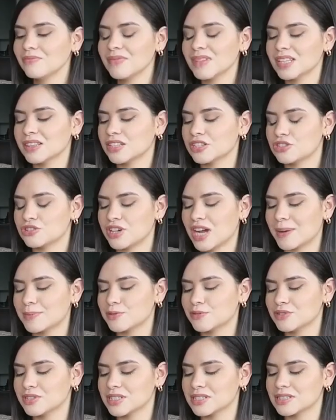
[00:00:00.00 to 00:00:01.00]
The
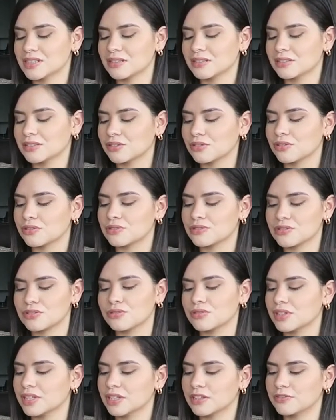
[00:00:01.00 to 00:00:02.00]
straps were just a little
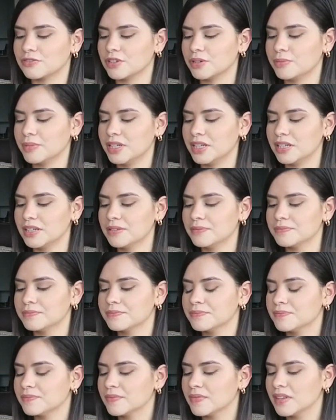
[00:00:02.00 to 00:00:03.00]
too thick for me.
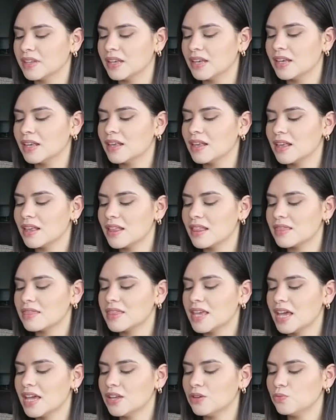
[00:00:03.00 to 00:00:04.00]

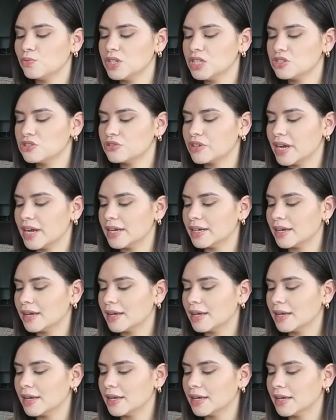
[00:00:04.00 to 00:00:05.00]
Then we tried
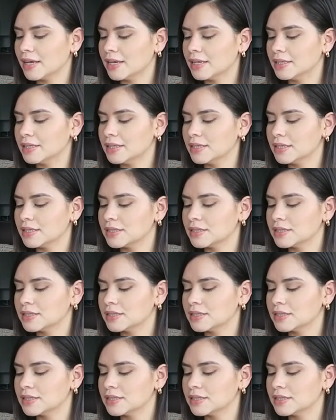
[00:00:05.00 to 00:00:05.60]
on,